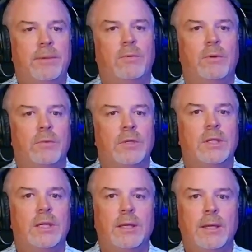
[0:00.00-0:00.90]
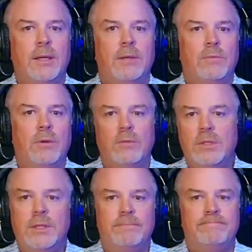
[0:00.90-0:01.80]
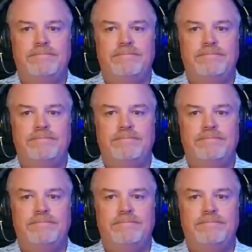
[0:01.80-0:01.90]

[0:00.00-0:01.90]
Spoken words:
but we're really